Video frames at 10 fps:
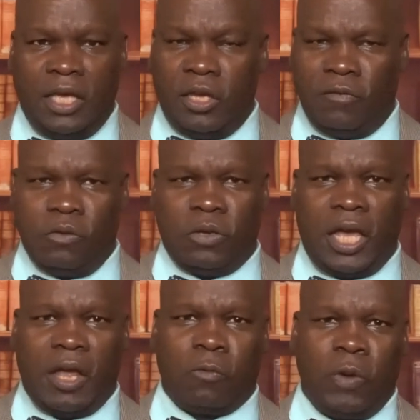If you
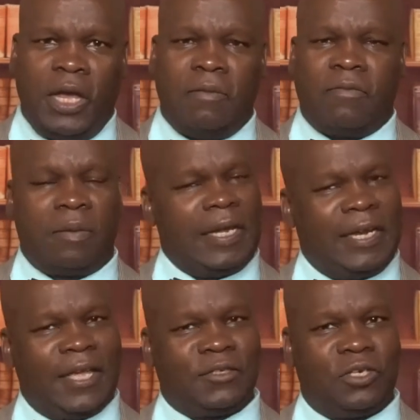can't wait for my
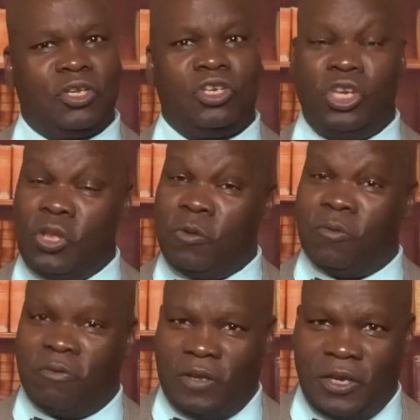next
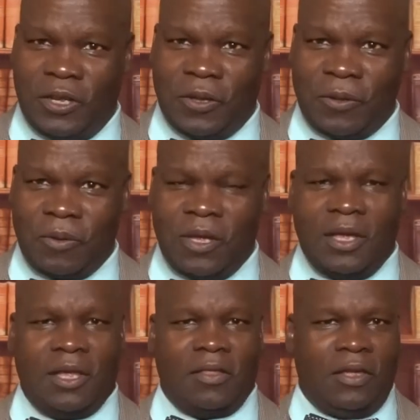new video,
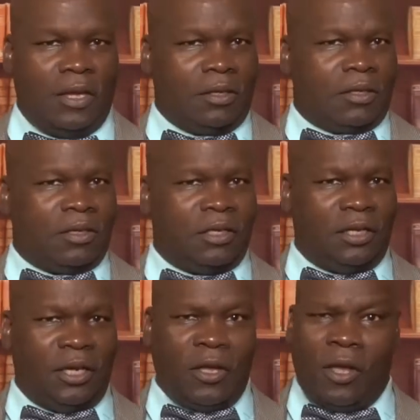then
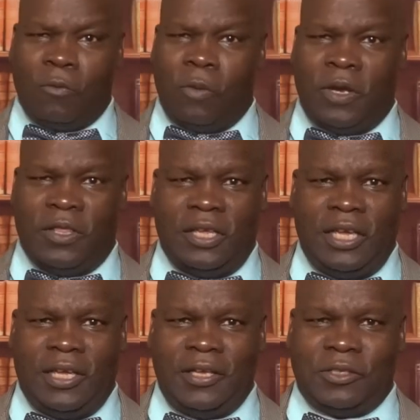click on one of
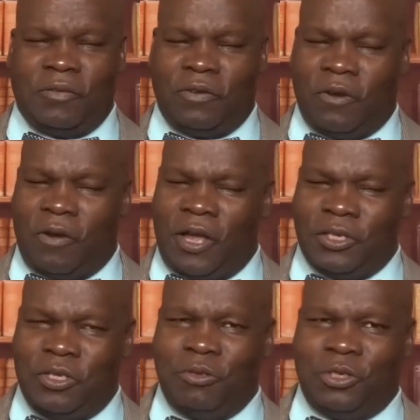these if you're
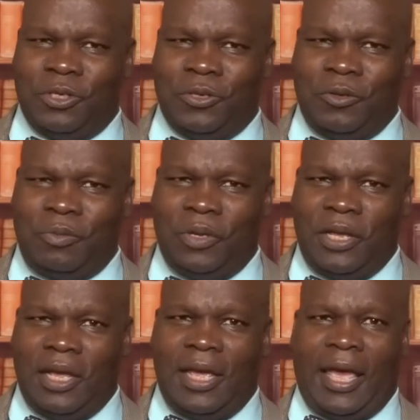on YouTube
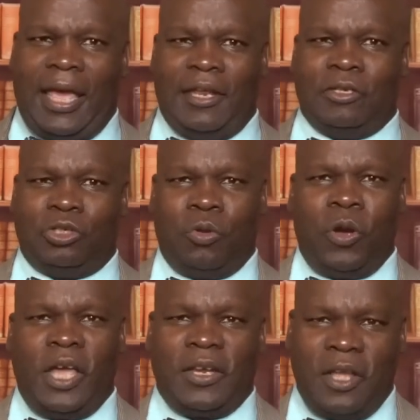and
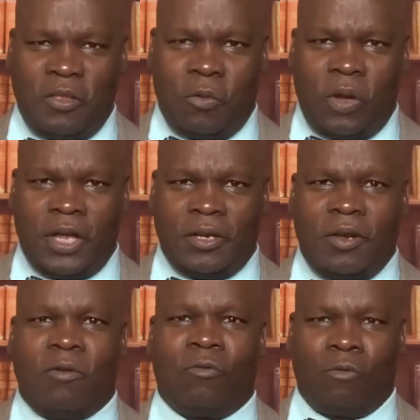enjoy another
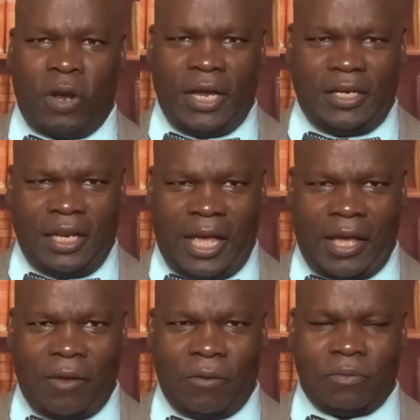one right
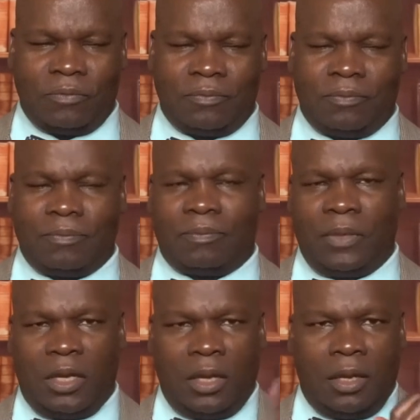now.
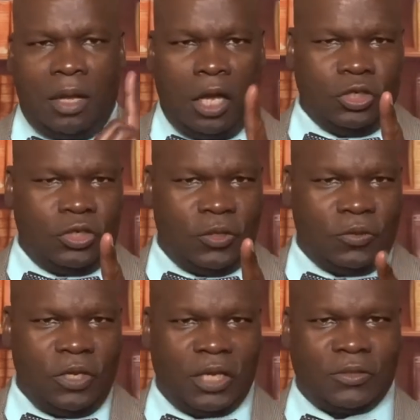
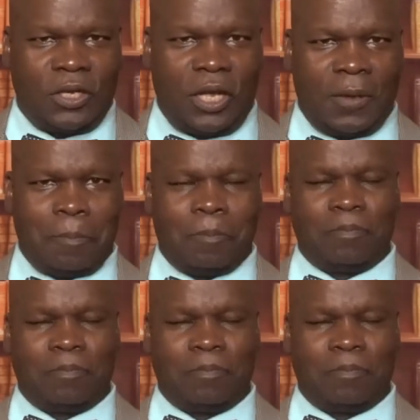Until next time.